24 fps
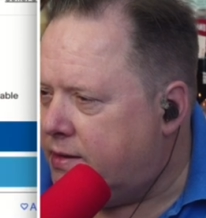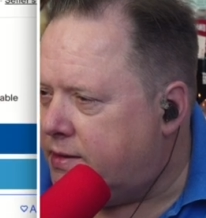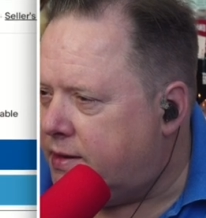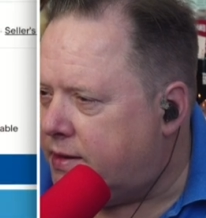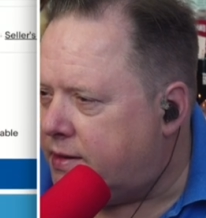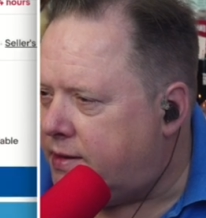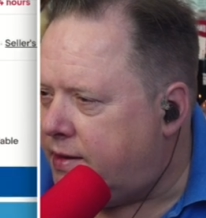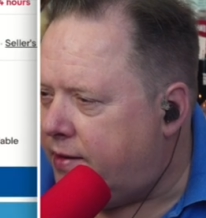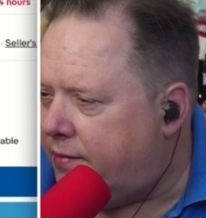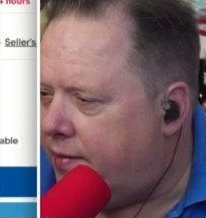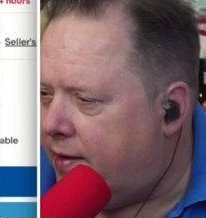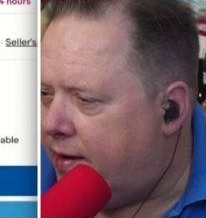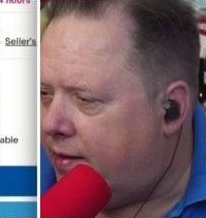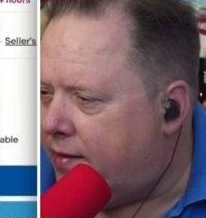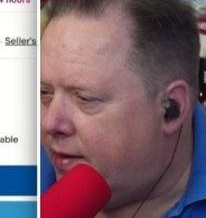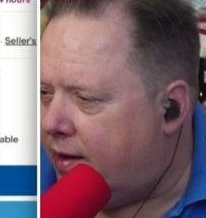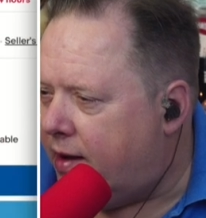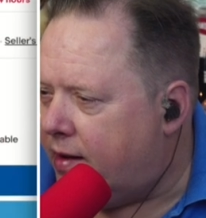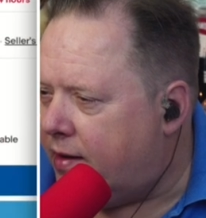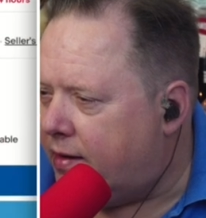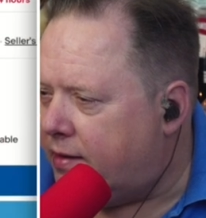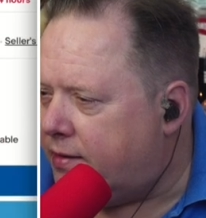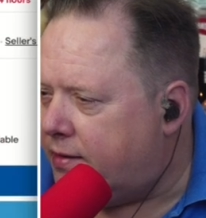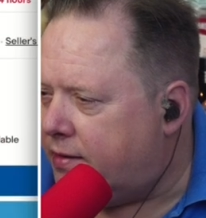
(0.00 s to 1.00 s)

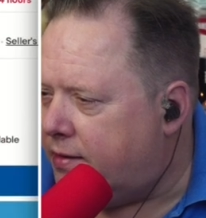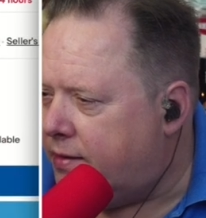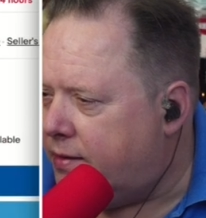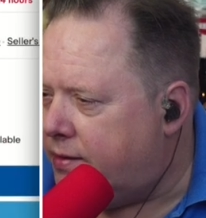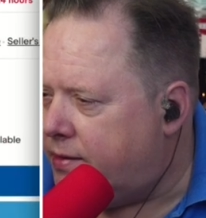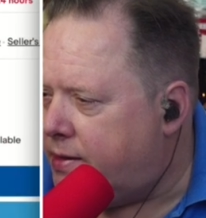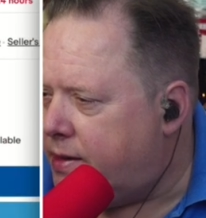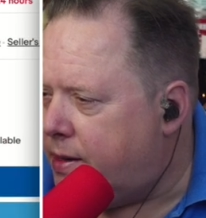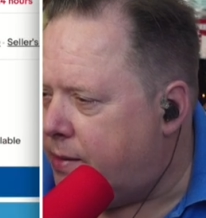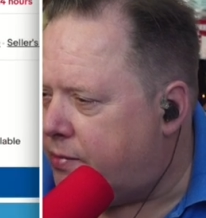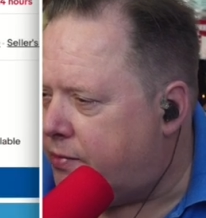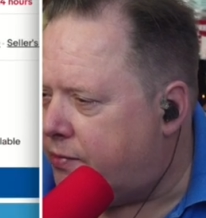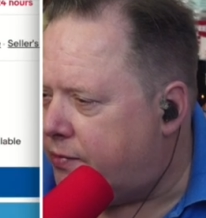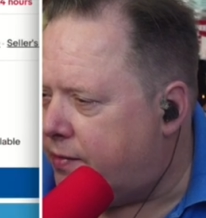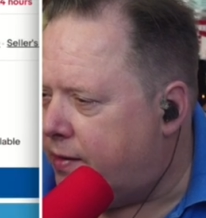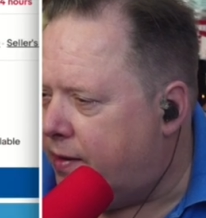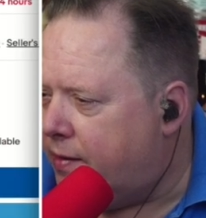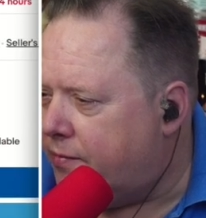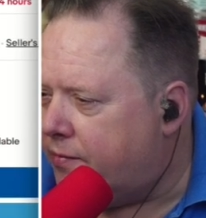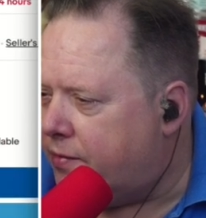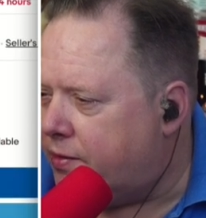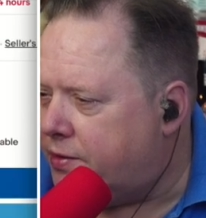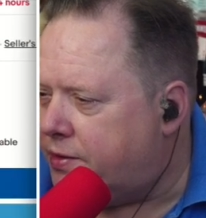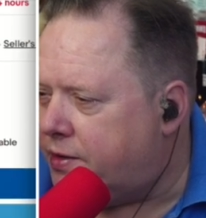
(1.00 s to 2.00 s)
$65 ships
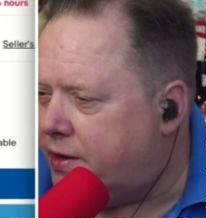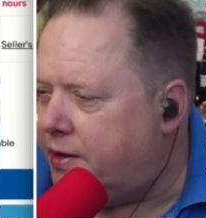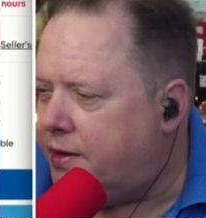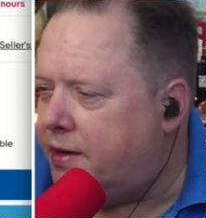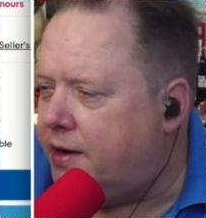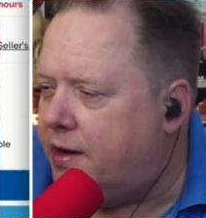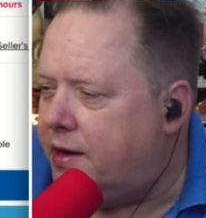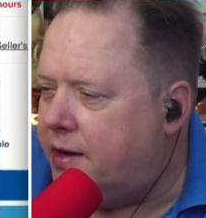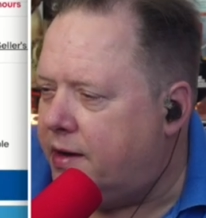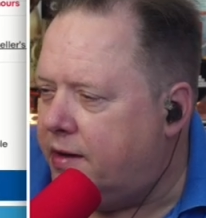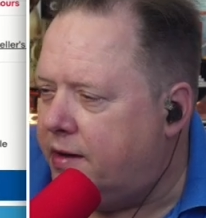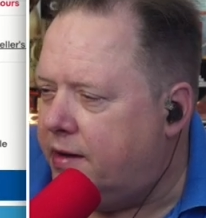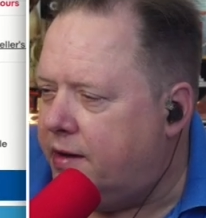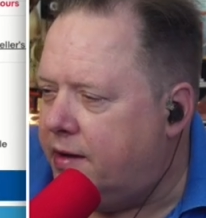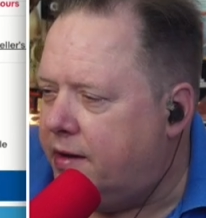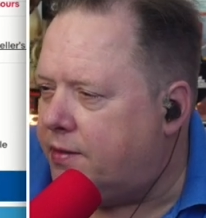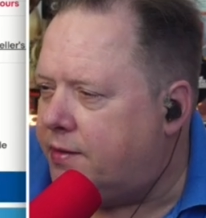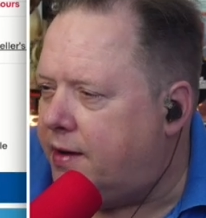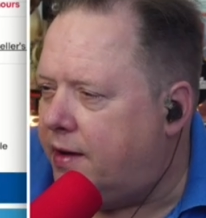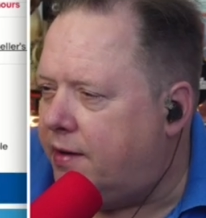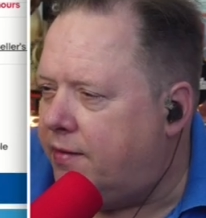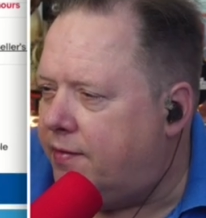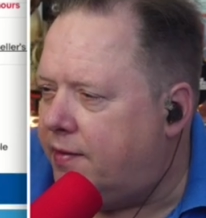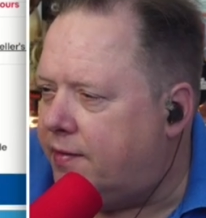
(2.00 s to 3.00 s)
from Virginia,
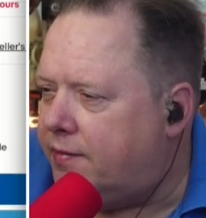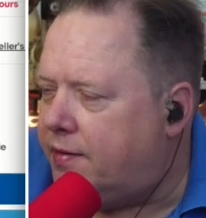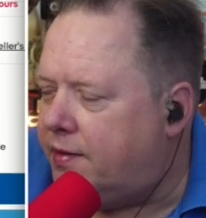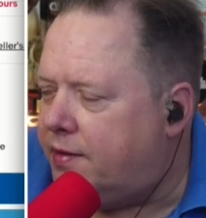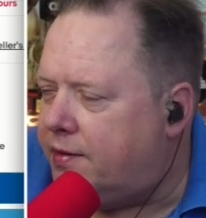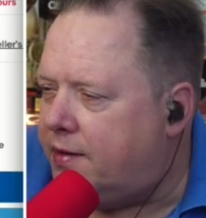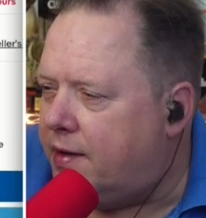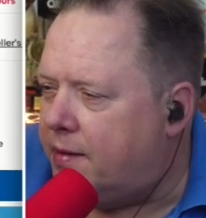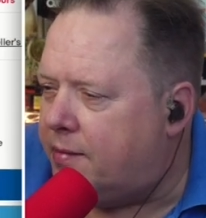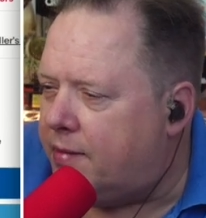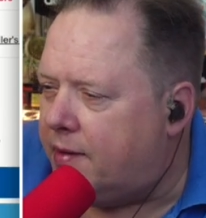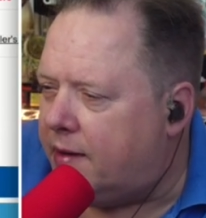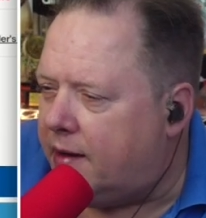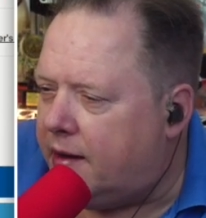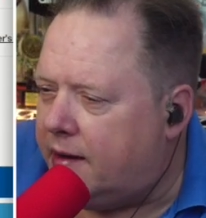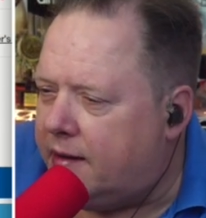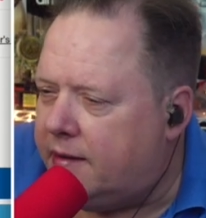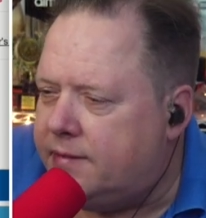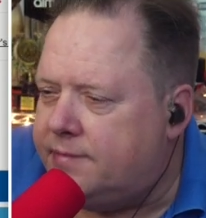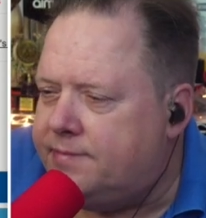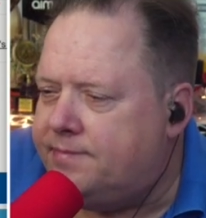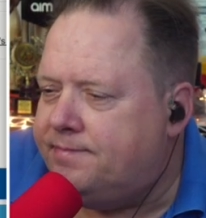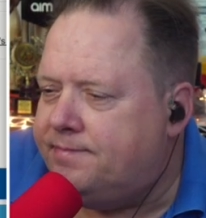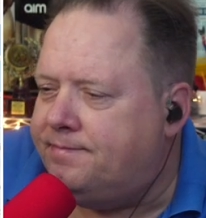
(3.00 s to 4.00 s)
1350 shipping.
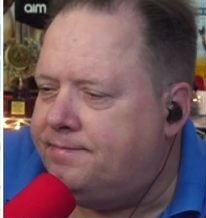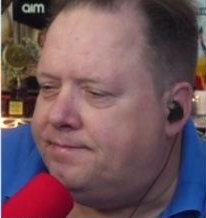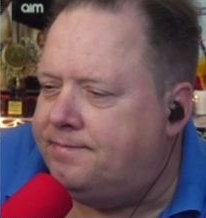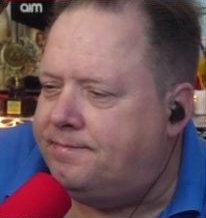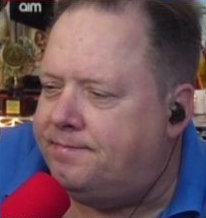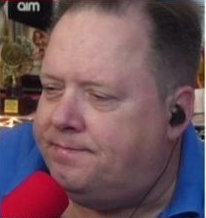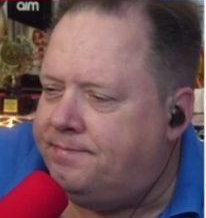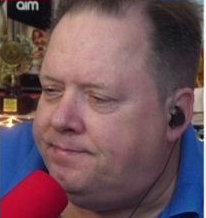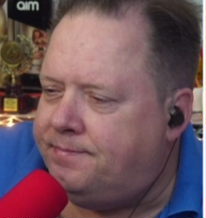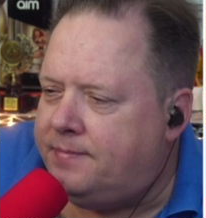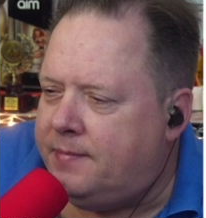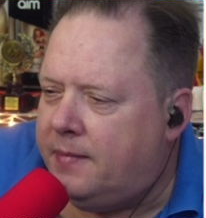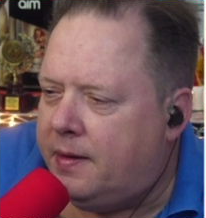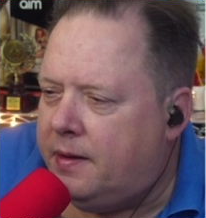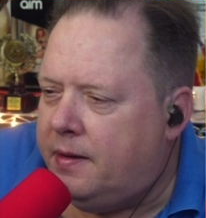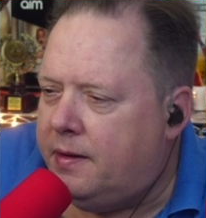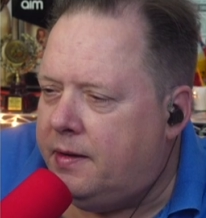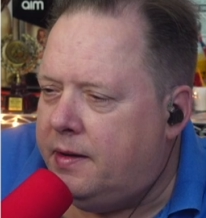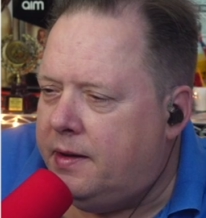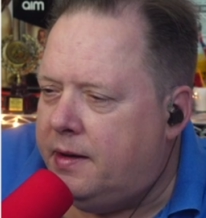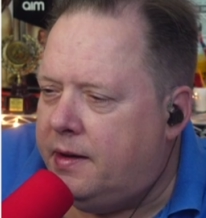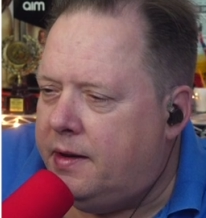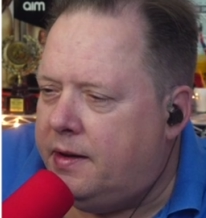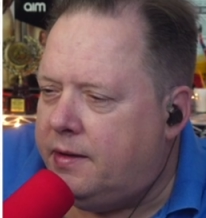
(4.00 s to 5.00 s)
Hmm.
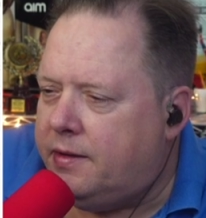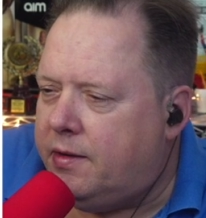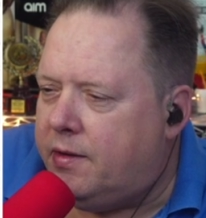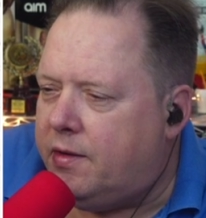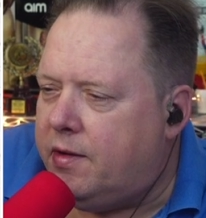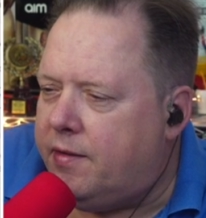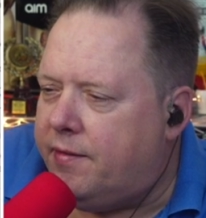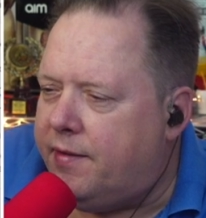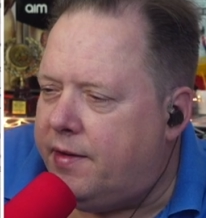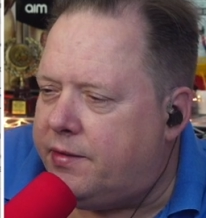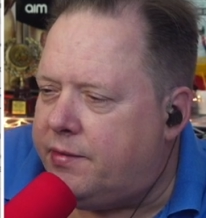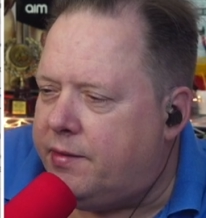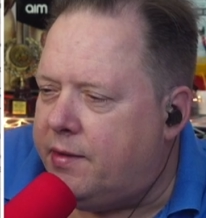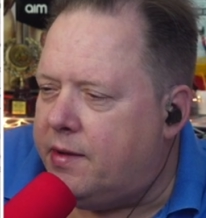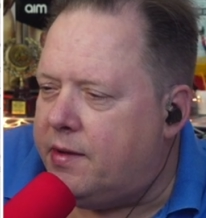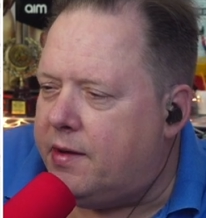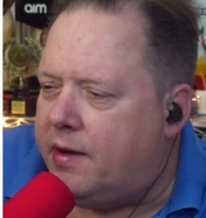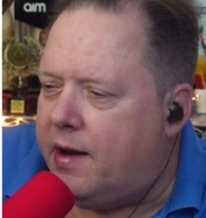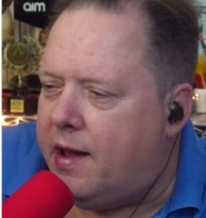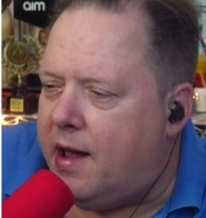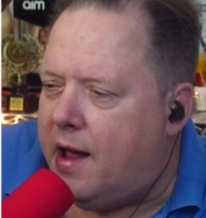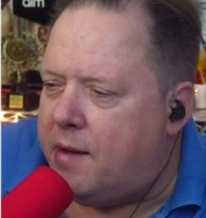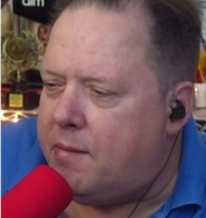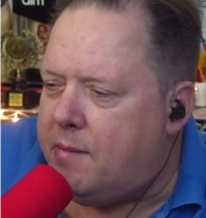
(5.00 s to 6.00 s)
Don't know if that's real or
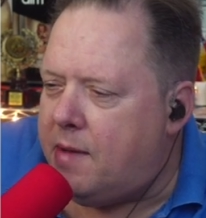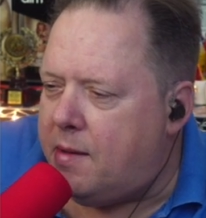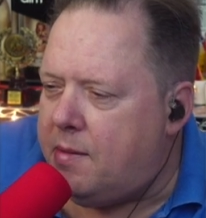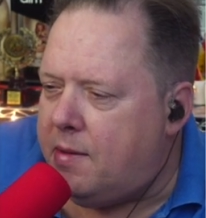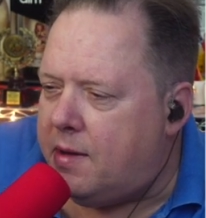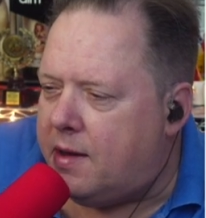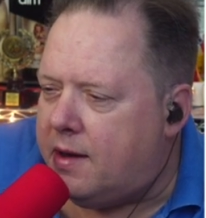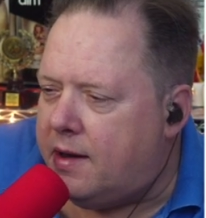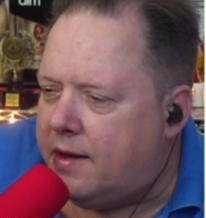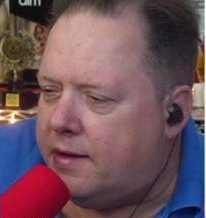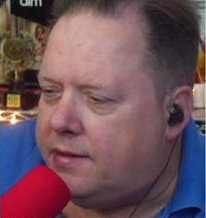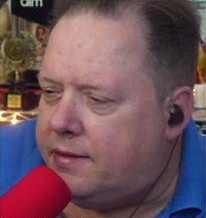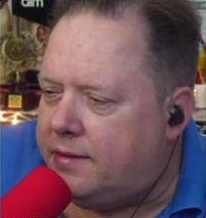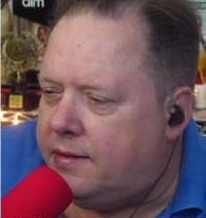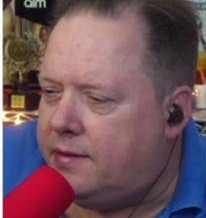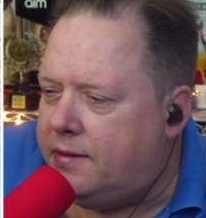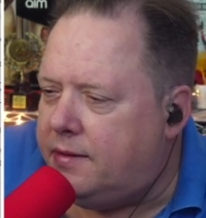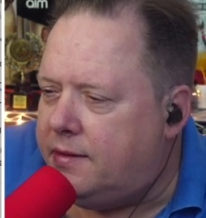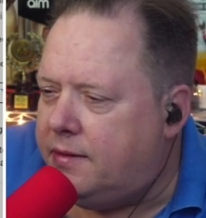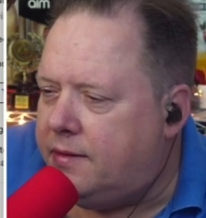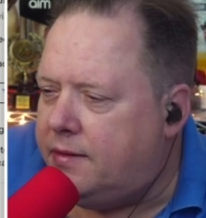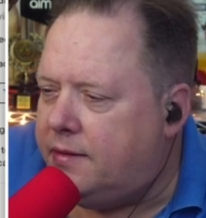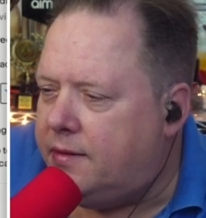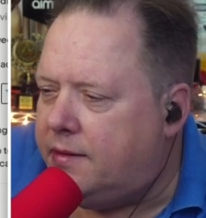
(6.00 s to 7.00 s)
not. Maybe it is.
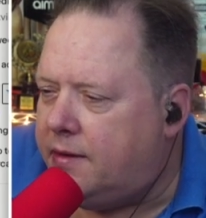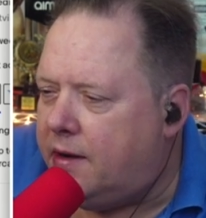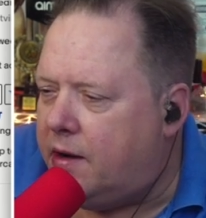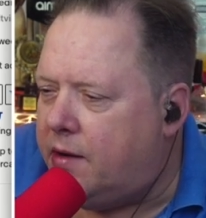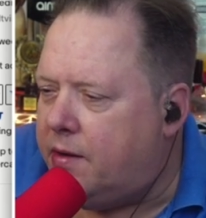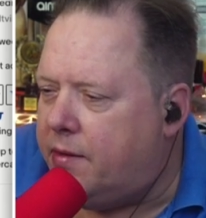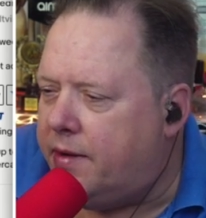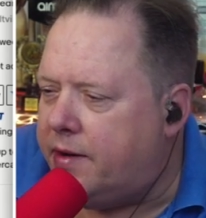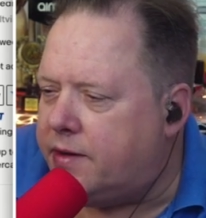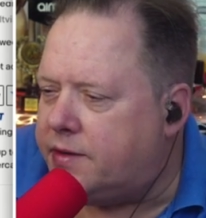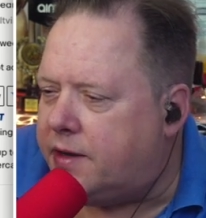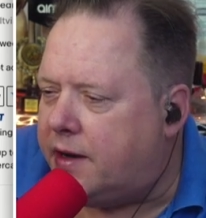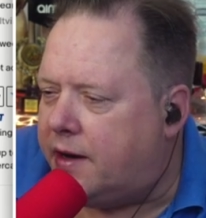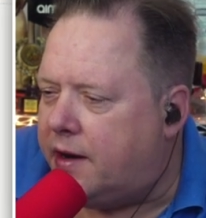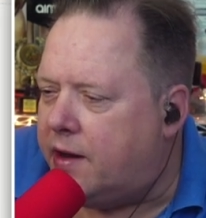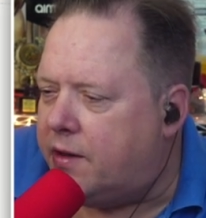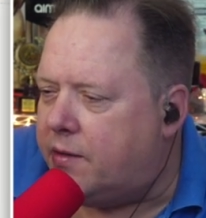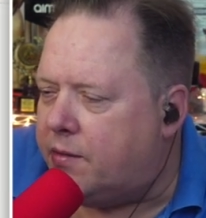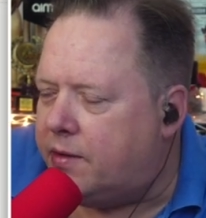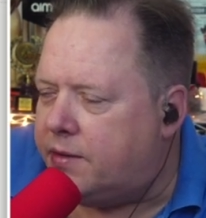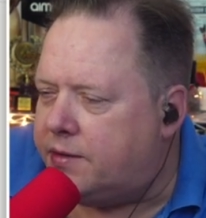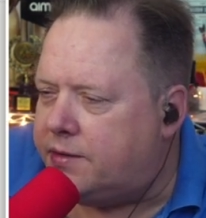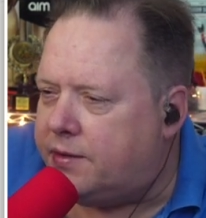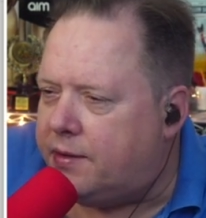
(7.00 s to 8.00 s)
Oh, here's
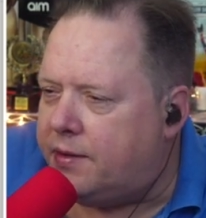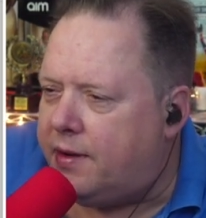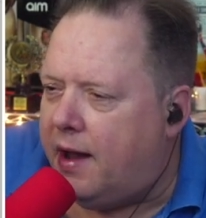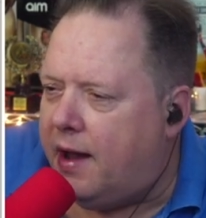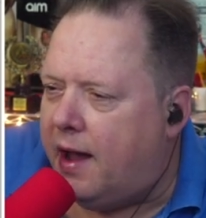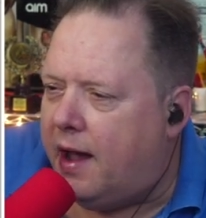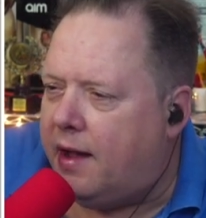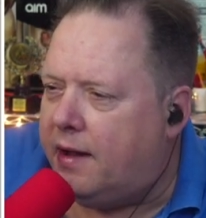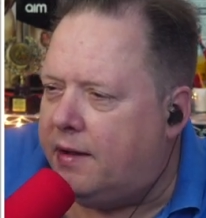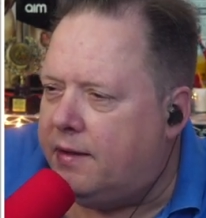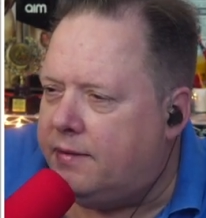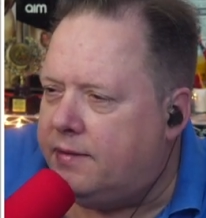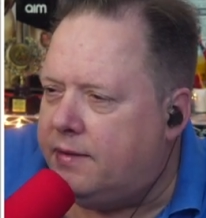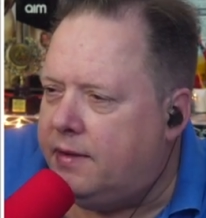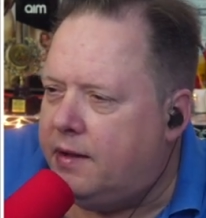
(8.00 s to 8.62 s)
another one. So yeah,